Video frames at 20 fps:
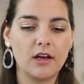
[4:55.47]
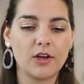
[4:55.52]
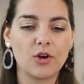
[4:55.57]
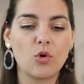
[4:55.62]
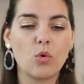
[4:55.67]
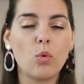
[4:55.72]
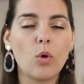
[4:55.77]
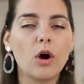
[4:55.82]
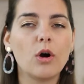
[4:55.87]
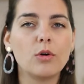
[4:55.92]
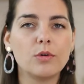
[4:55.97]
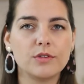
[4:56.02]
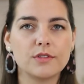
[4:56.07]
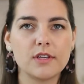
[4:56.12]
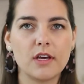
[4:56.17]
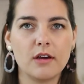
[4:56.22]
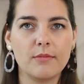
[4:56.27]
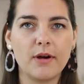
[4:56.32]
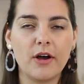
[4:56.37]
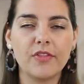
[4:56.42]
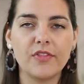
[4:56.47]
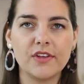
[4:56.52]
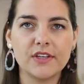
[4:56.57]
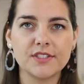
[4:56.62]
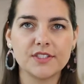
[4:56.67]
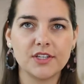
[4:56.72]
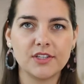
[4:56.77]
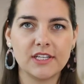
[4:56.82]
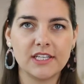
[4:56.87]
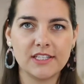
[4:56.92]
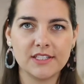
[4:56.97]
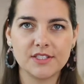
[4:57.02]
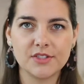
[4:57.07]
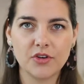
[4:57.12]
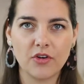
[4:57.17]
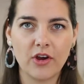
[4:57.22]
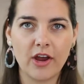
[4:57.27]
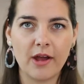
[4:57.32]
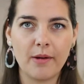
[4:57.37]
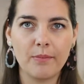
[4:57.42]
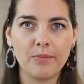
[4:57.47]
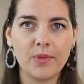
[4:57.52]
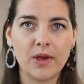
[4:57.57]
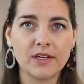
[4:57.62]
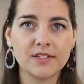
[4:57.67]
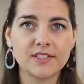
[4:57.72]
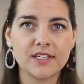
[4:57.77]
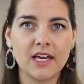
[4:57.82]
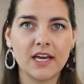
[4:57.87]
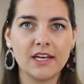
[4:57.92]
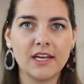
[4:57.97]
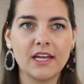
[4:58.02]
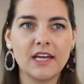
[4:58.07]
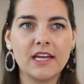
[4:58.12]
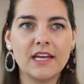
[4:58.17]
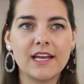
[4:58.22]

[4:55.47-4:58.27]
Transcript: quote about this on Instagram that said,